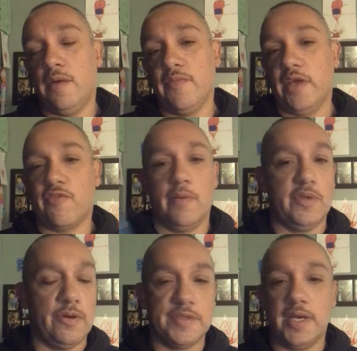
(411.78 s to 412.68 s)
like from the
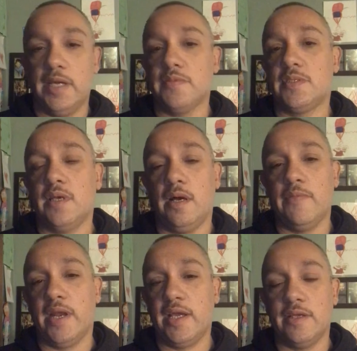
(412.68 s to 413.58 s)
old times,
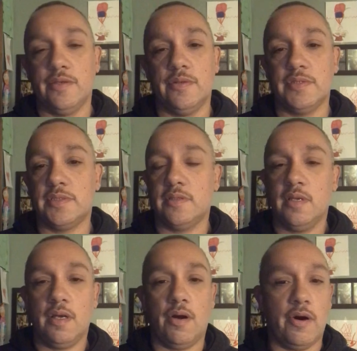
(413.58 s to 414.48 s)
that I could use
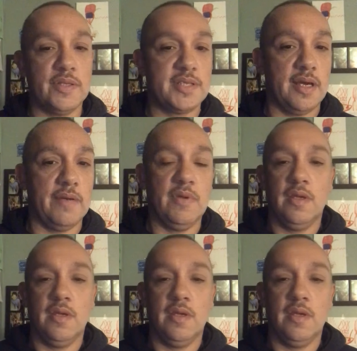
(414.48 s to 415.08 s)
all the time,